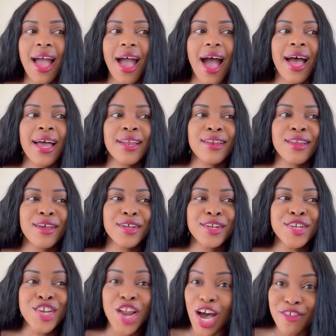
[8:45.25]
and
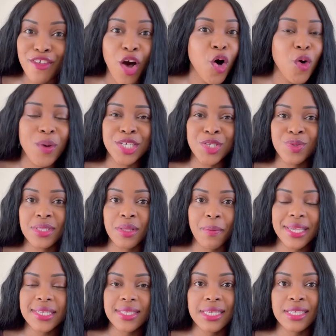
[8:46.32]
not always doing the
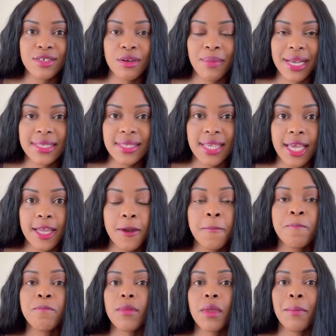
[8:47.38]
best things for my skin
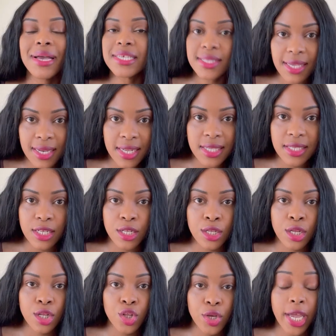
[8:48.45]
is still
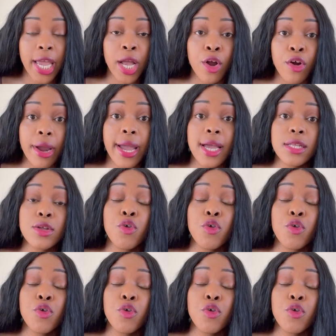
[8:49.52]
looking great.